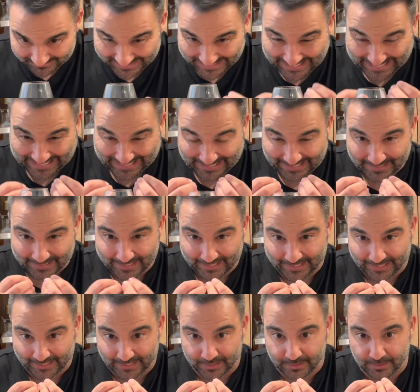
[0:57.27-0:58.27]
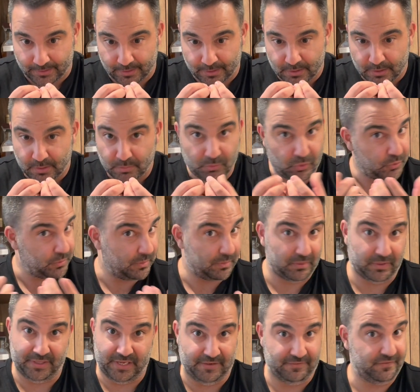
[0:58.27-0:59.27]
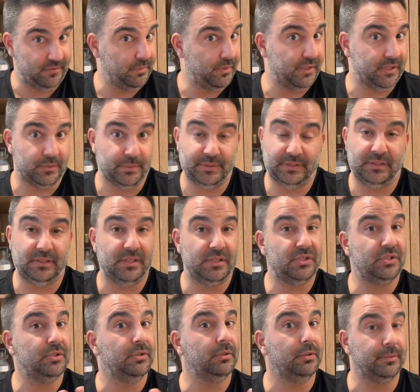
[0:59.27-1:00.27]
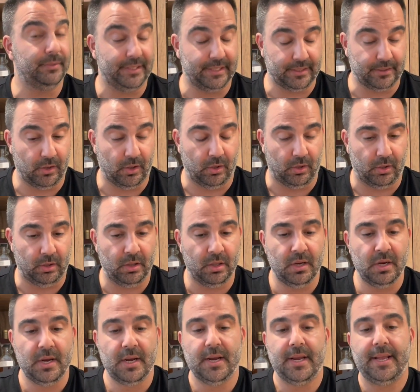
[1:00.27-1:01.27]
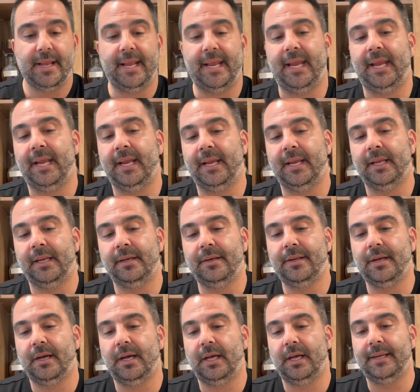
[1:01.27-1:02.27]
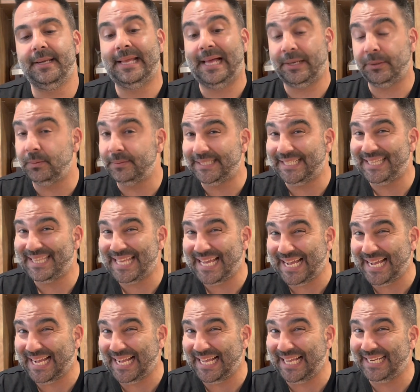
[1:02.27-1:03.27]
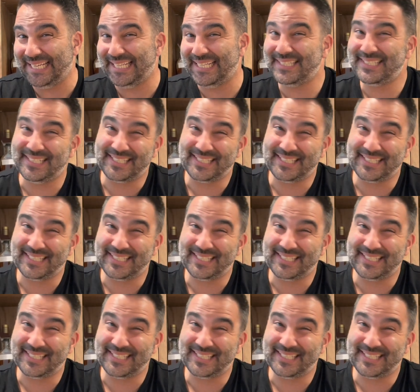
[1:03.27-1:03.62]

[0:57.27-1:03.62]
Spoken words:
And then most people are not familiar with the distillery at all. And not only that, it's a